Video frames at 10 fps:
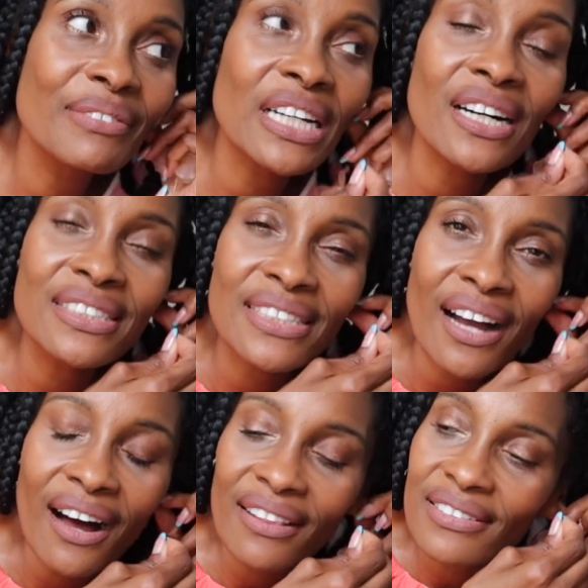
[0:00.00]
because the
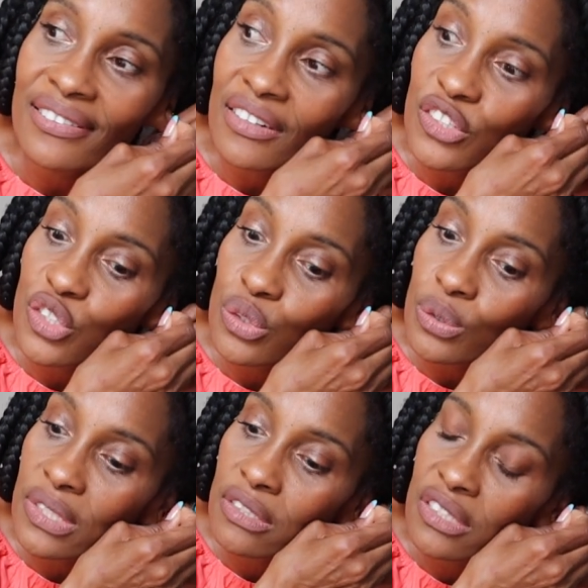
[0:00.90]
colors are
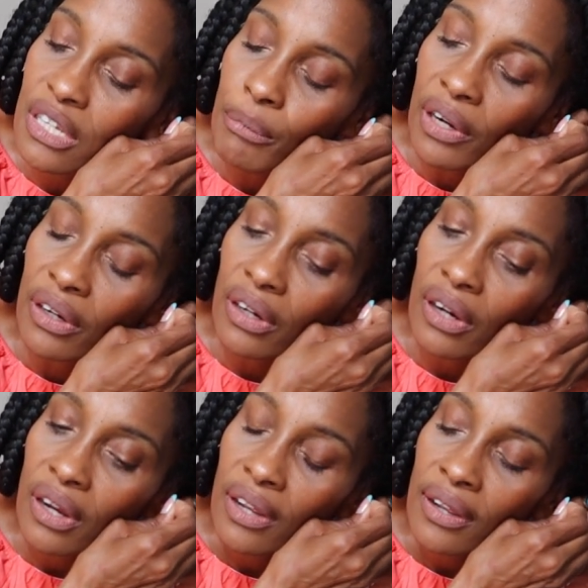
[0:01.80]
so similar.
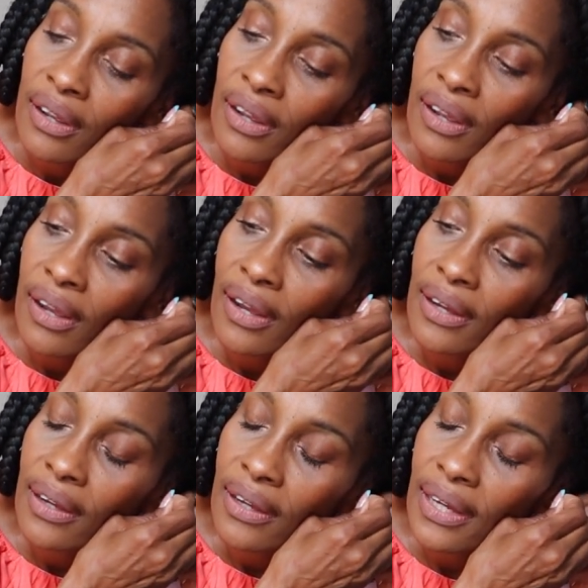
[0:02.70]

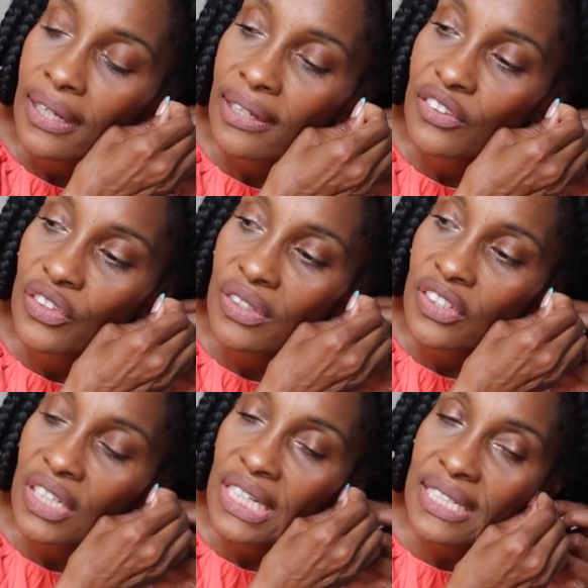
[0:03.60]
And I
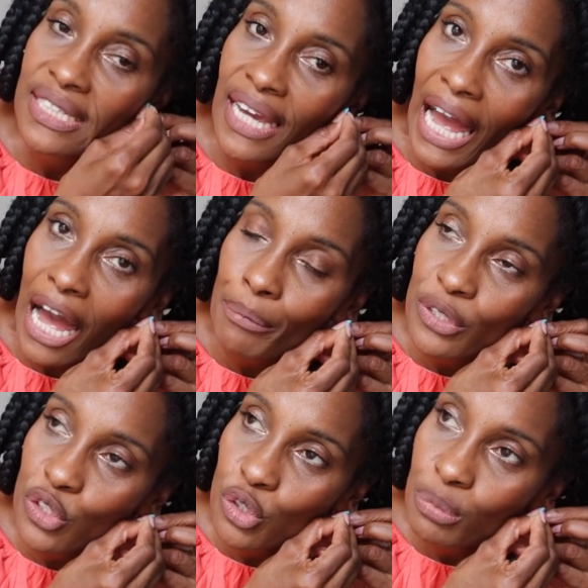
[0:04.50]
just
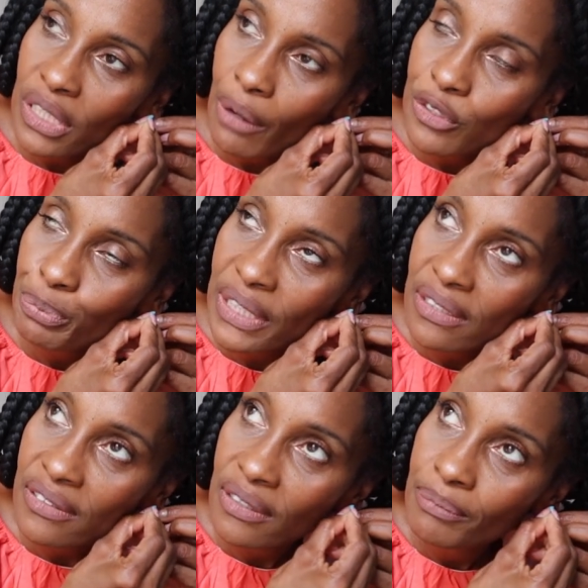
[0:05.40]
happened to be, I was
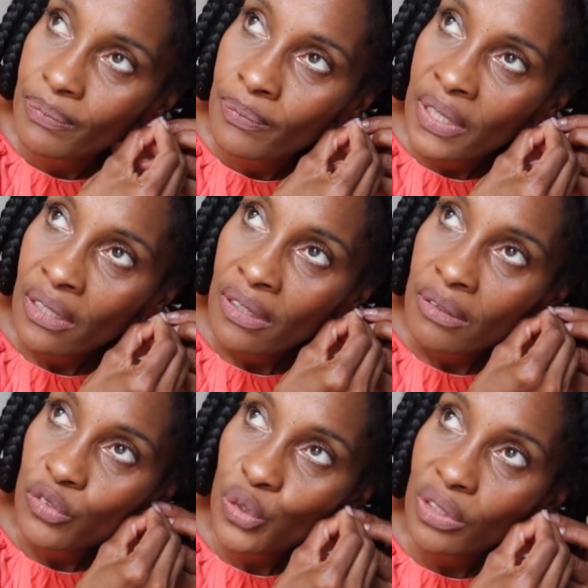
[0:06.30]
putting some
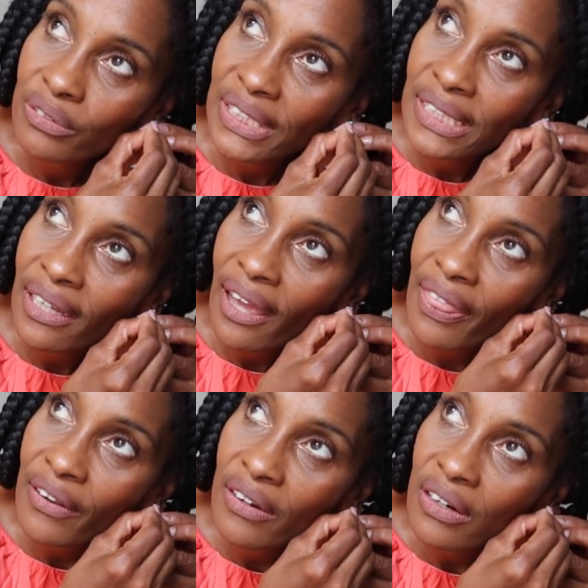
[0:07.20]
jewelry
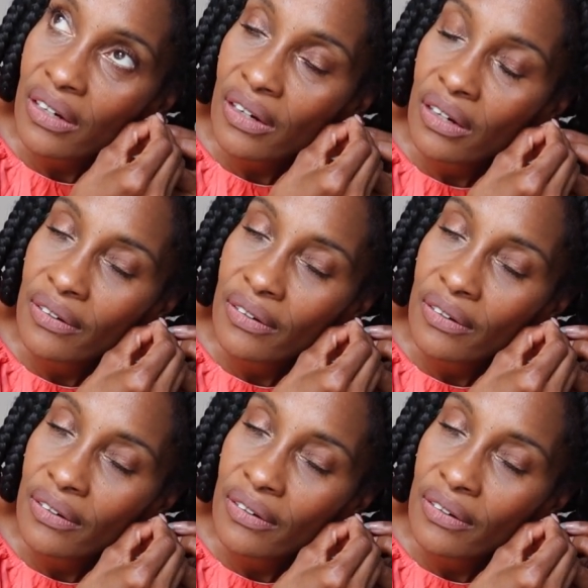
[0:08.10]
together.